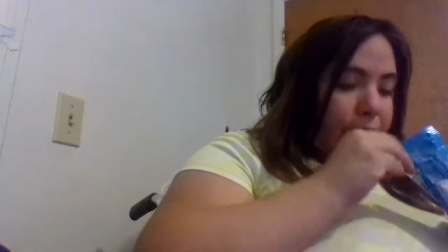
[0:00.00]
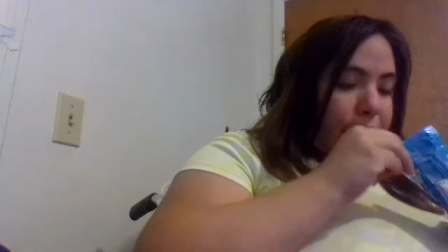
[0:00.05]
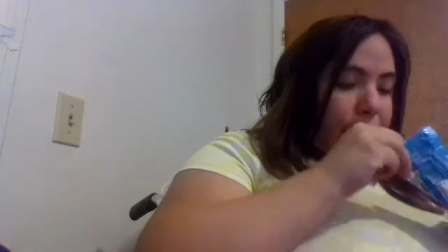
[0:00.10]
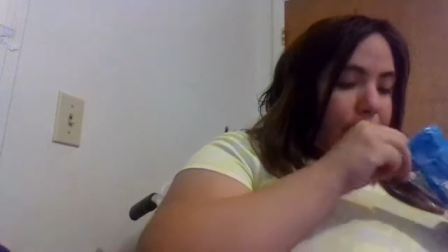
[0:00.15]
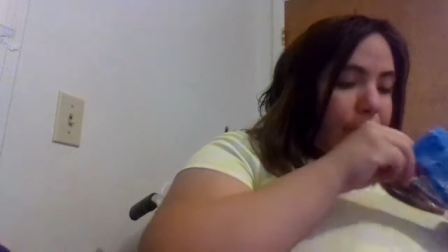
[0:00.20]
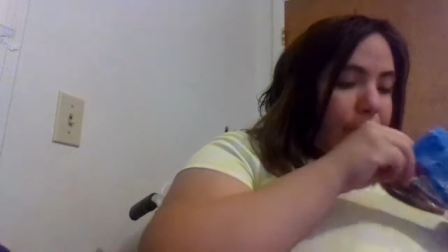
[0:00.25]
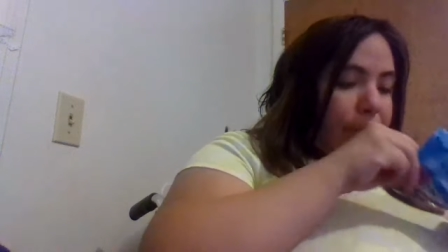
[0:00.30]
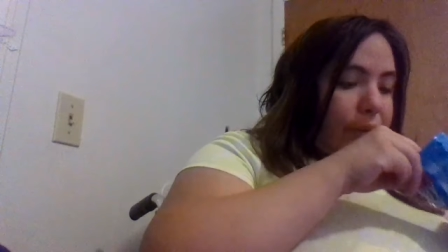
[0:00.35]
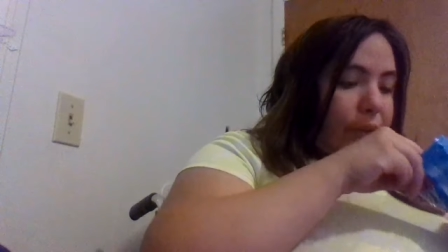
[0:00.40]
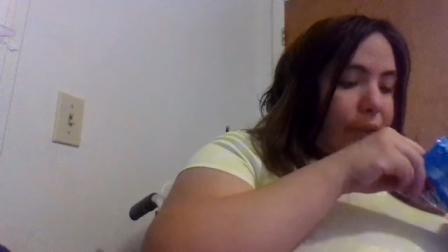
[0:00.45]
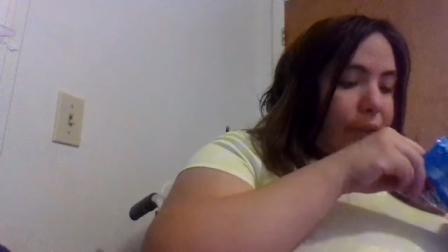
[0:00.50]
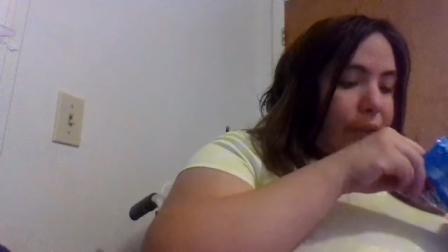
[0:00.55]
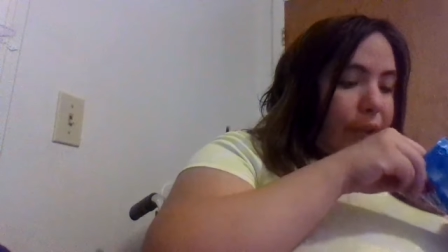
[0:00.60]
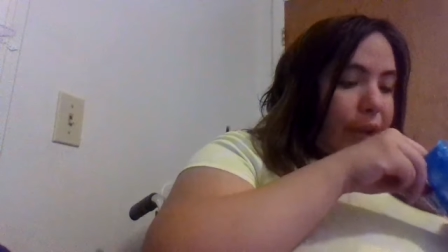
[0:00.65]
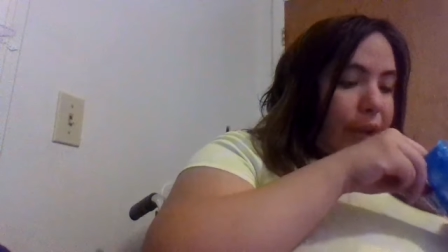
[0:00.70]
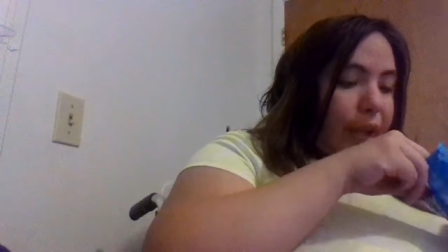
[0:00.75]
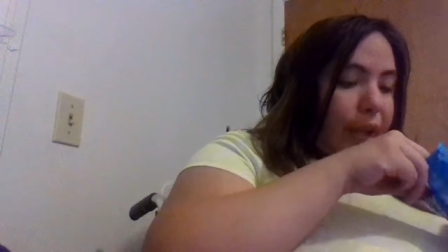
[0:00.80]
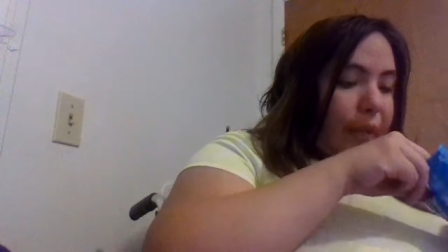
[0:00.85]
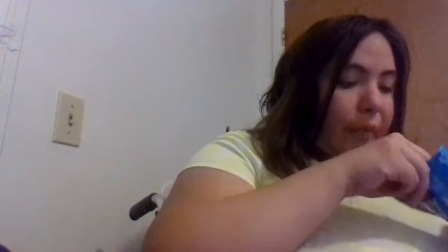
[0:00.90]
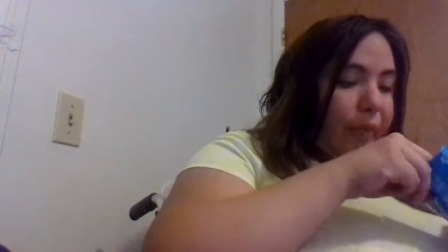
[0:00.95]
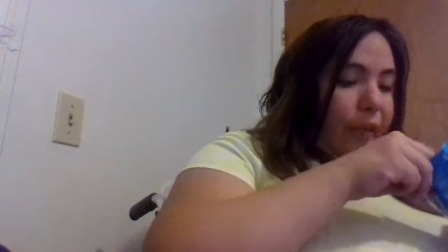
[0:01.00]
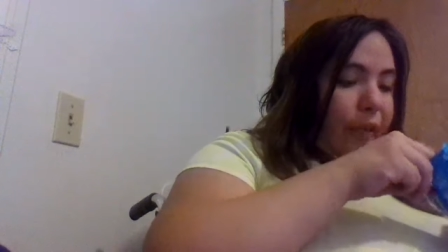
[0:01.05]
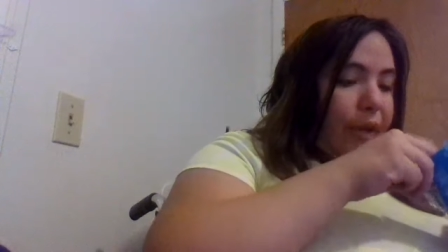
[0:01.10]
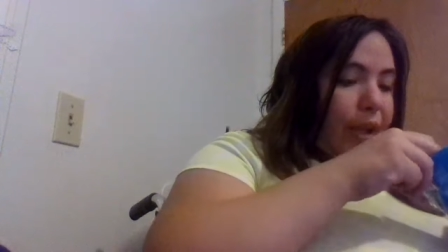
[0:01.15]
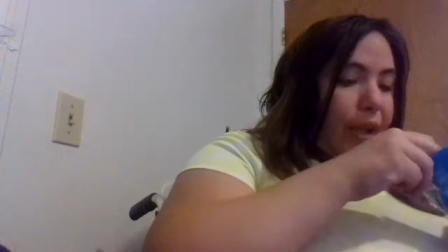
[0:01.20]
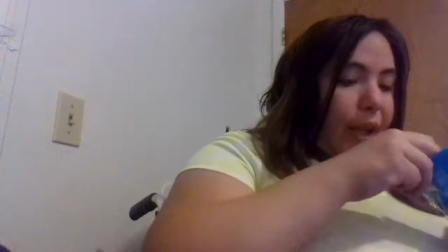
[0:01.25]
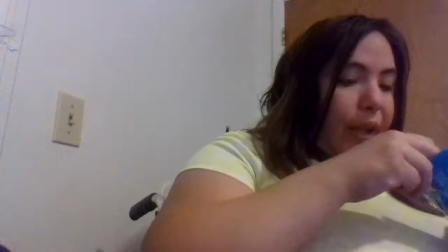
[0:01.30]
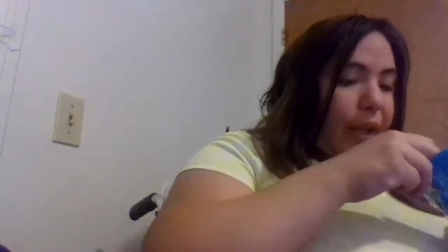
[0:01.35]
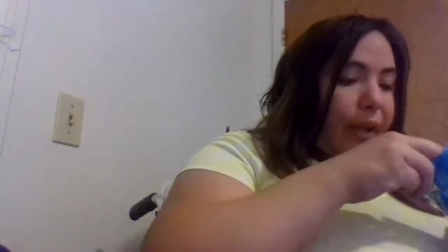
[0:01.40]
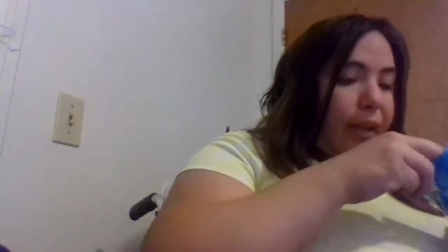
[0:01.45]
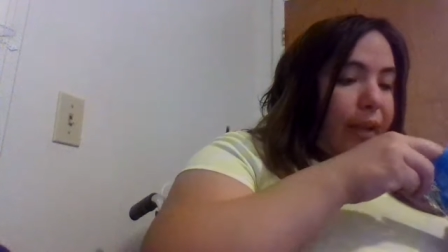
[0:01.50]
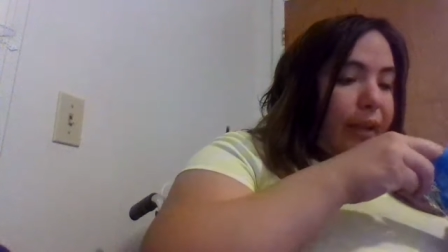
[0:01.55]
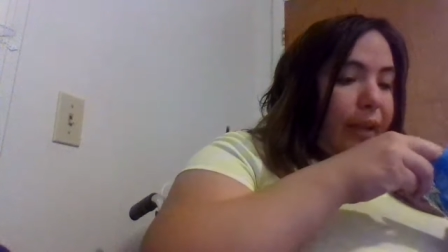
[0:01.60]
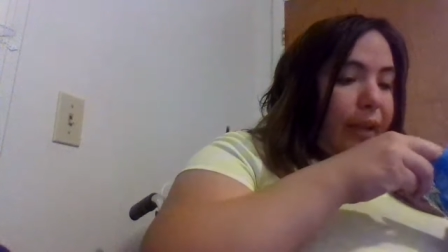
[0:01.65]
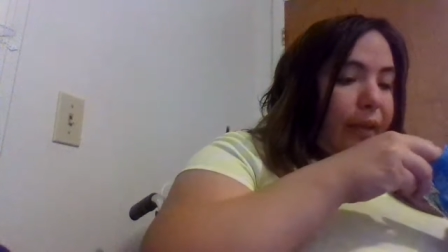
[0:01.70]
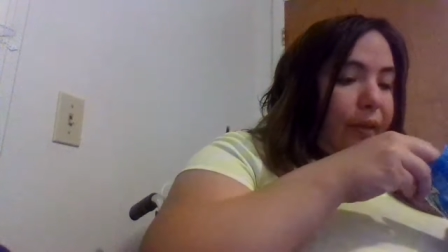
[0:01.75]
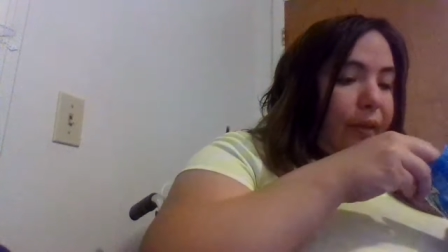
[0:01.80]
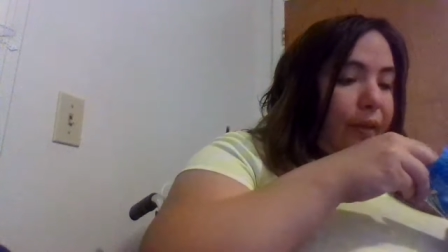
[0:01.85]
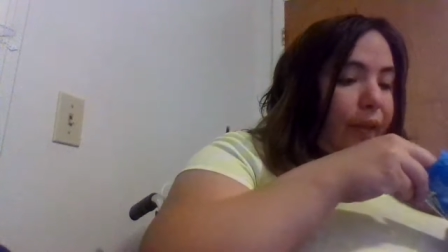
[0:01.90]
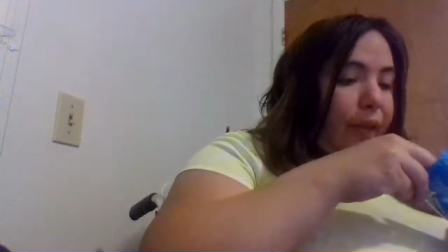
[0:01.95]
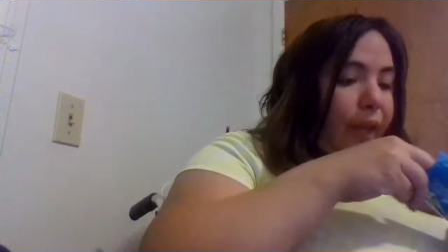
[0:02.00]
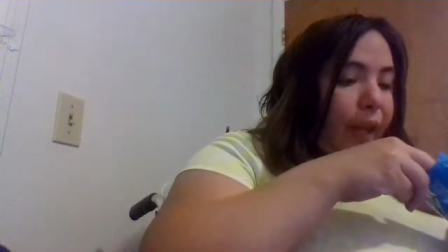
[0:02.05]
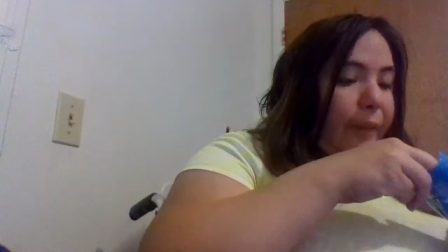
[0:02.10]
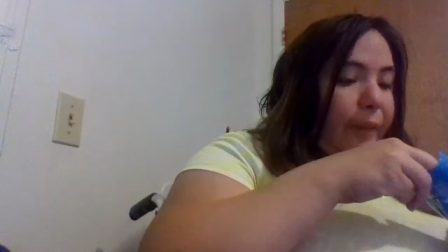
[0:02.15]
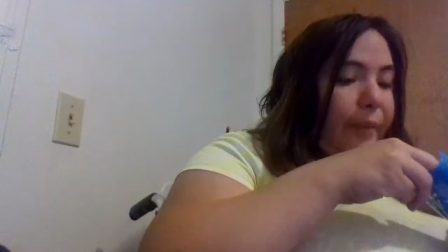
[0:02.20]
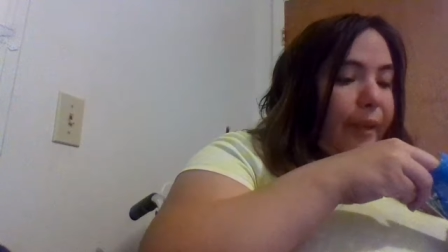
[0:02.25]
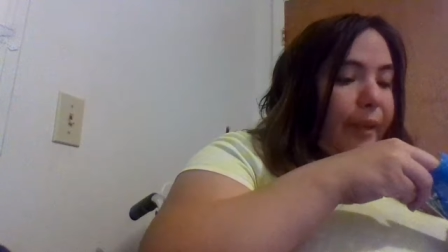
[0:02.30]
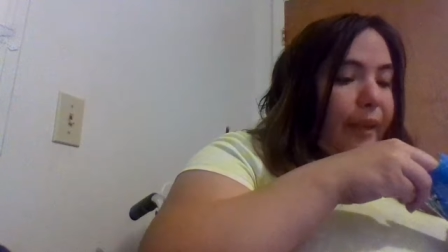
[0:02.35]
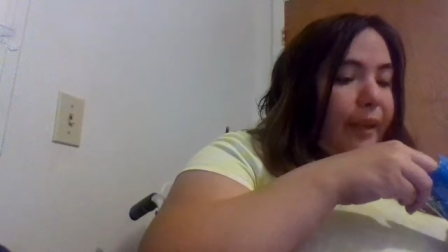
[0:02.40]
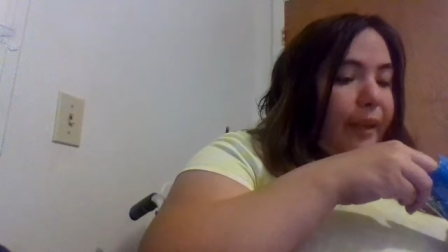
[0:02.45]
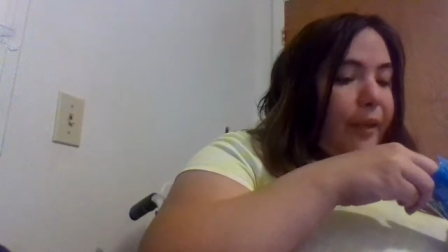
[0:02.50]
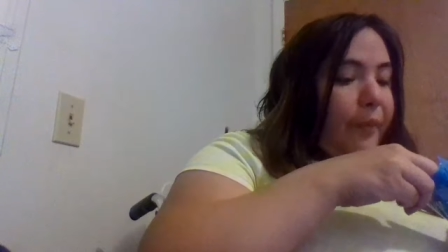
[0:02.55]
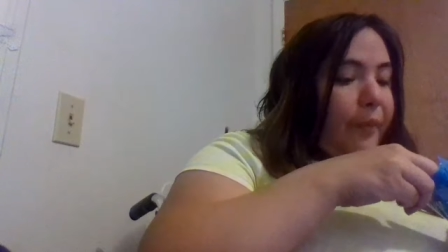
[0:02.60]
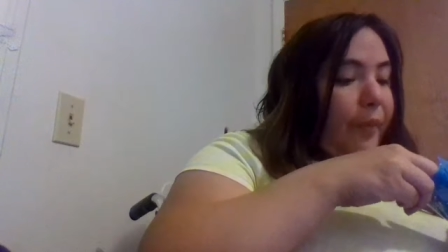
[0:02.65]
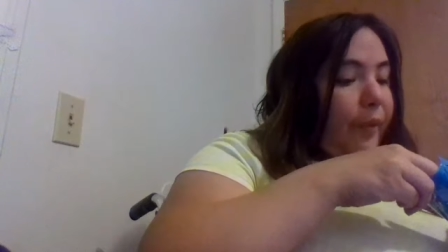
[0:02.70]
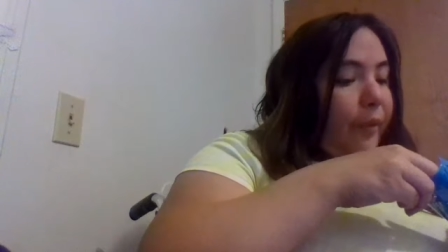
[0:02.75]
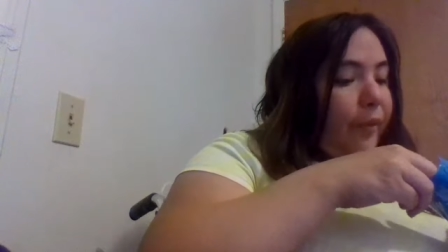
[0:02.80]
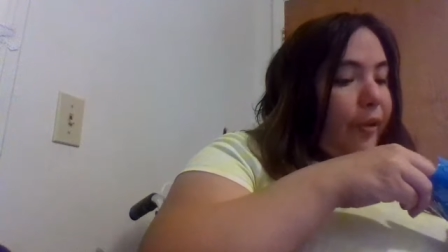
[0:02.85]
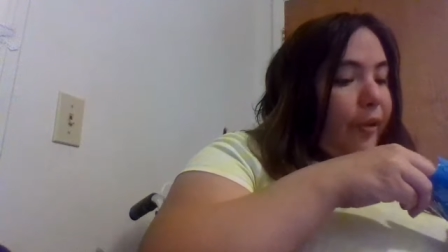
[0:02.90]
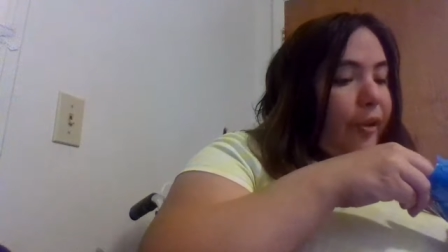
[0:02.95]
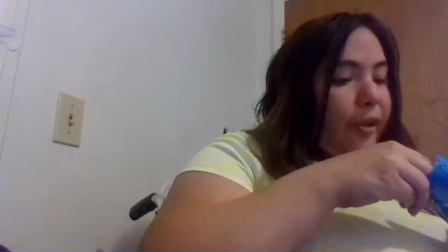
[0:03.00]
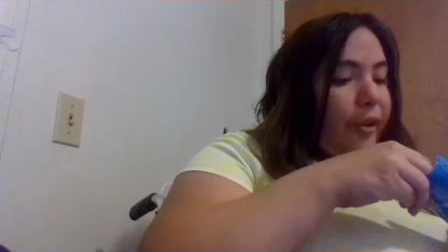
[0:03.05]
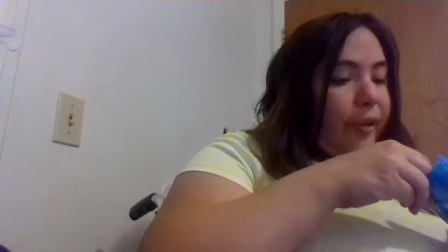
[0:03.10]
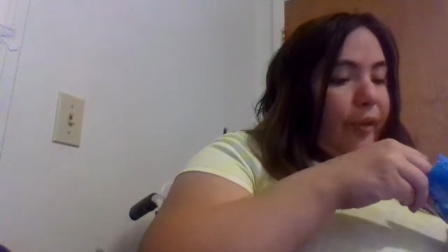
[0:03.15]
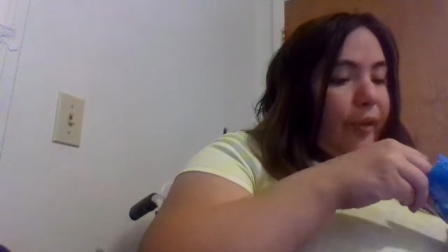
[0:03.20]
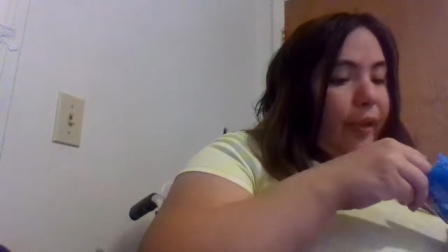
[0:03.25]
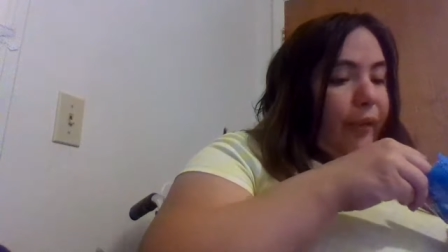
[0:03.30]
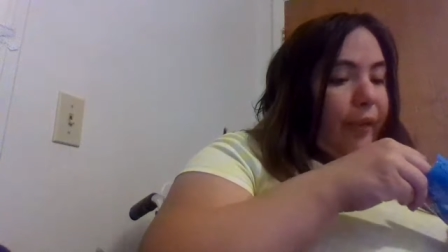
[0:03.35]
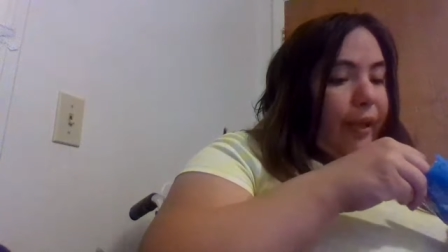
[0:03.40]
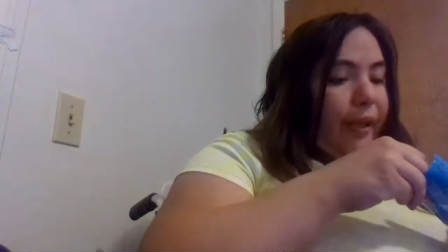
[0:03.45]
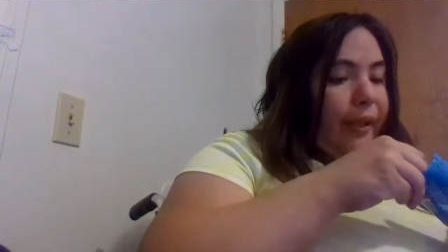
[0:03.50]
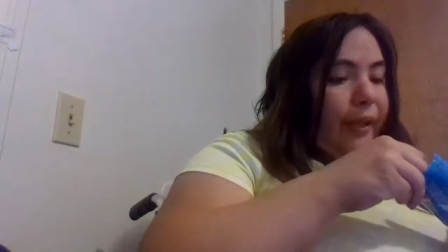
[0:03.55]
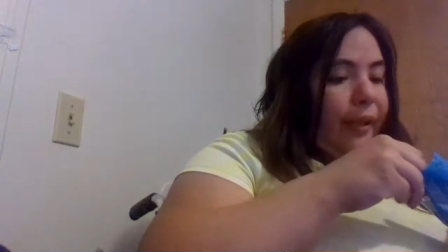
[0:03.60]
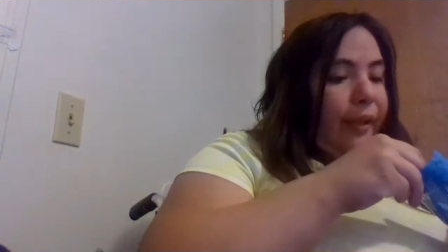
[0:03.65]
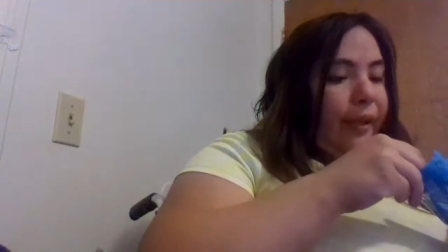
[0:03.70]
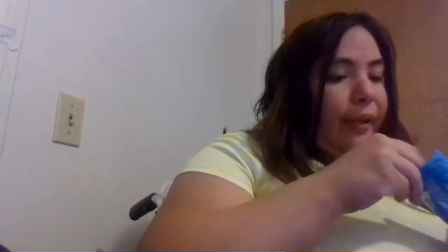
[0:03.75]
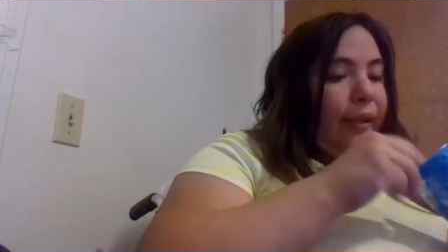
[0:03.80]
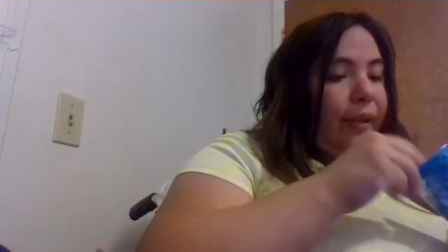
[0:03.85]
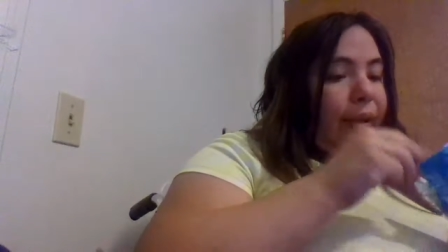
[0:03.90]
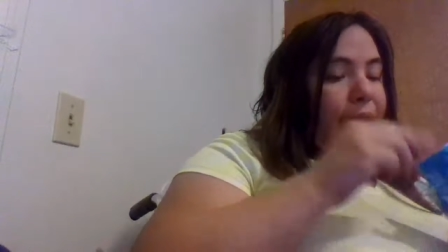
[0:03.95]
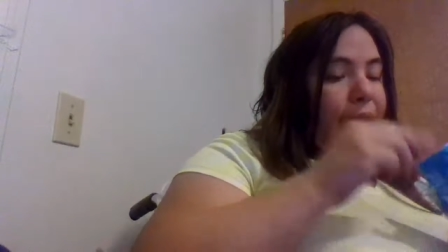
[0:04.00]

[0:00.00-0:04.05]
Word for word: So I don't even think I'm going to like these because I don't even like beans, but I'm going to anyways.